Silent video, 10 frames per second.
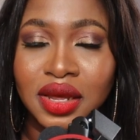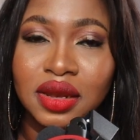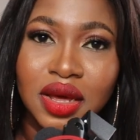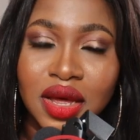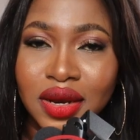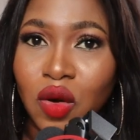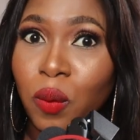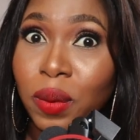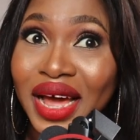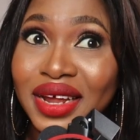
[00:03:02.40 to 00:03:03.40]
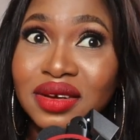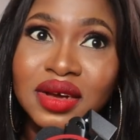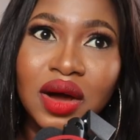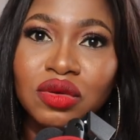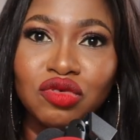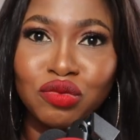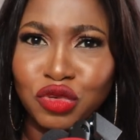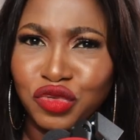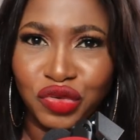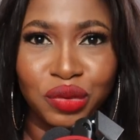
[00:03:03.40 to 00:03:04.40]
Then they'll plan how to
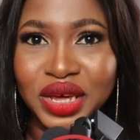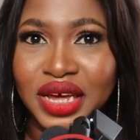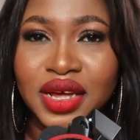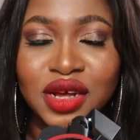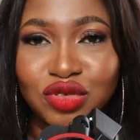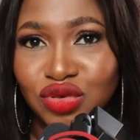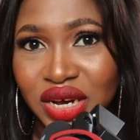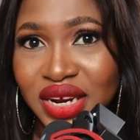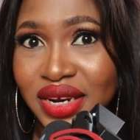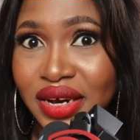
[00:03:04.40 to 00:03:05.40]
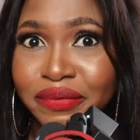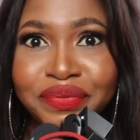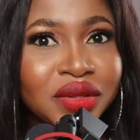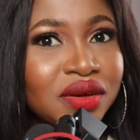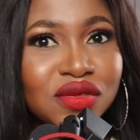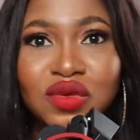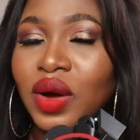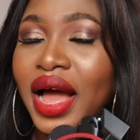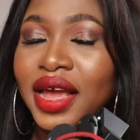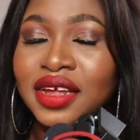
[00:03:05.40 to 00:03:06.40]
move from here to Canada.
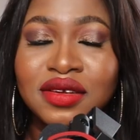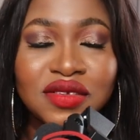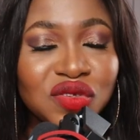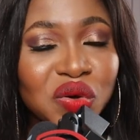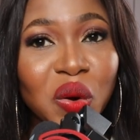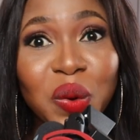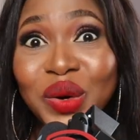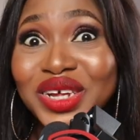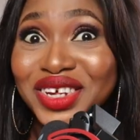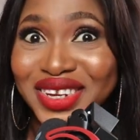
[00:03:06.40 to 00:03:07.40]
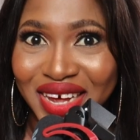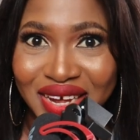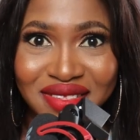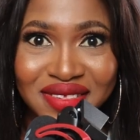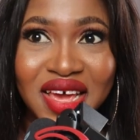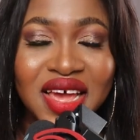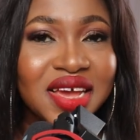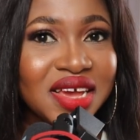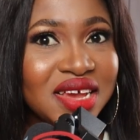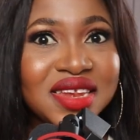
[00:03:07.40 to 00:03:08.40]
So I discourage that
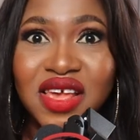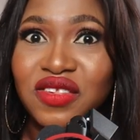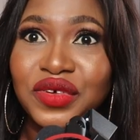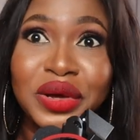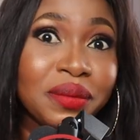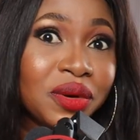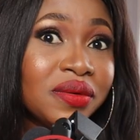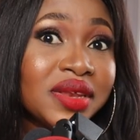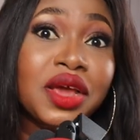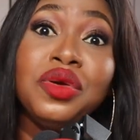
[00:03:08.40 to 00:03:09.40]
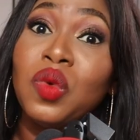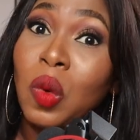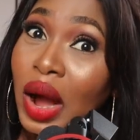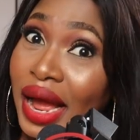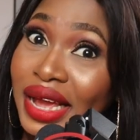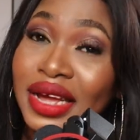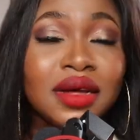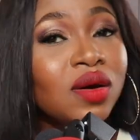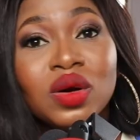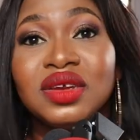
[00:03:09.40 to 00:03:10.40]
in this video i'm going to tell you why
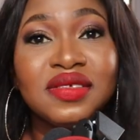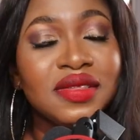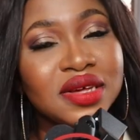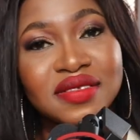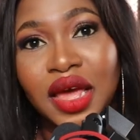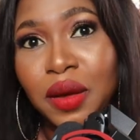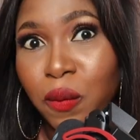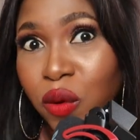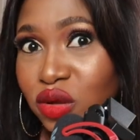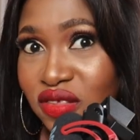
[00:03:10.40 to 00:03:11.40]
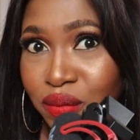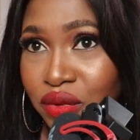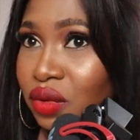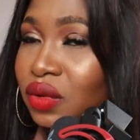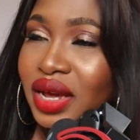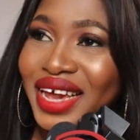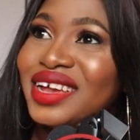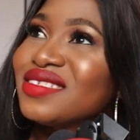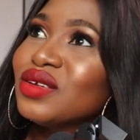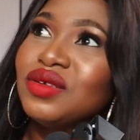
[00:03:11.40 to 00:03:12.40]
all these things are impossible
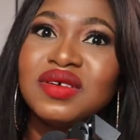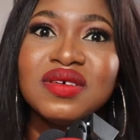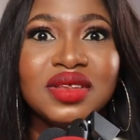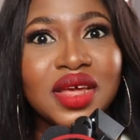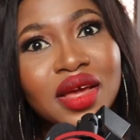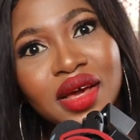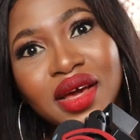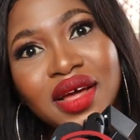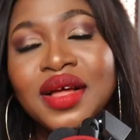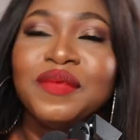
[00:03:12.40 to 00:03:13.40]
okay so you don't think